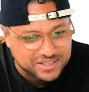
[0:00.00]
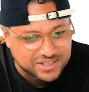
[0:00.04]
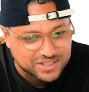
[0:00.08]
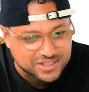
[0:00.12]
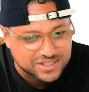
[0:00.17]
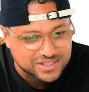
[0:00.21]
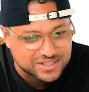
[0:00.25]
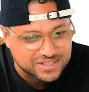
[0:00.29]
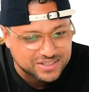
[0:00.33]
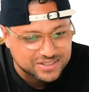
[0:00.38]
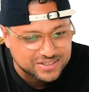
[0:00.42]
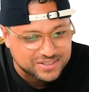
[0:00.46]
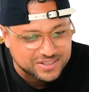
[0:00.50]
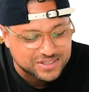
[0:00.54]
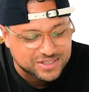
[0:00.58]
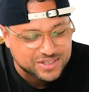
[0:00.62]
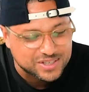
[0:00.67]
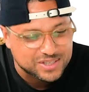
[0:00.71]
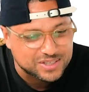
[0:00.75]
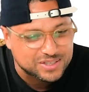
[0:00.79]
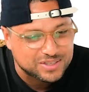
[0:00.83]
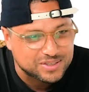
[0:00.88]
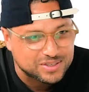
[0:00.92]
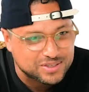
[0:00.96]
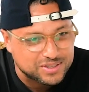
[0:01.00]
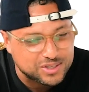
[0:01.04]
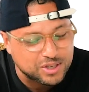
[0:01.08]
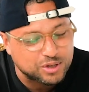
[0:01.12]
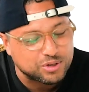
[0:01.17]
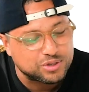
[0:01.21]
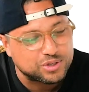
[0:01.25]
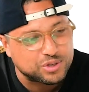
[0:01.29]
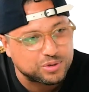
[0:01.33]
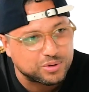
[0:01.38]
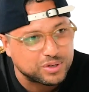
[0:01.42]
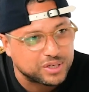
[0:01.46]
she's
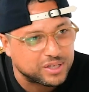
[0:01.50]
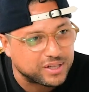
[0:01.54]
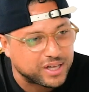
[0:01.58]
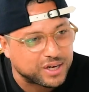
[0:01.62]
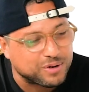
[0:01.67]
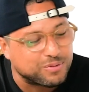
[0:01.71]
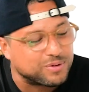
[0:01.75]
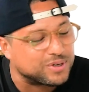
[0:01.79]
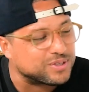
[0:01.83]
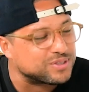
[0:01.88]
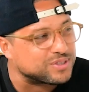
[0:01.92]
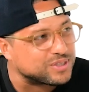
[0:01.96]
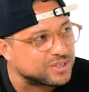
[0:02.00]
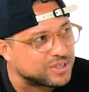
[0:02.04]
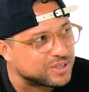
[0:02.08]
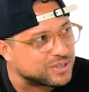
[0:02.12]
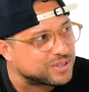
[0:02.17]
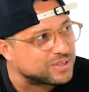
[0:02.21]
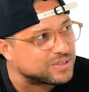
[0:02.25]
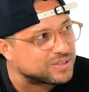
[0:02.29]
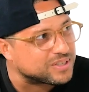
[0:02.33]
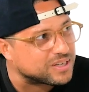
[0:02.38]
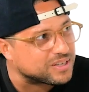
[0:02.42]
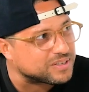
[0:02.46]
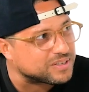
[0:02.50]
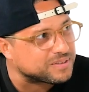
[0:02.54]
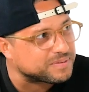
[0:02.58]
still doing it like once a year, you said?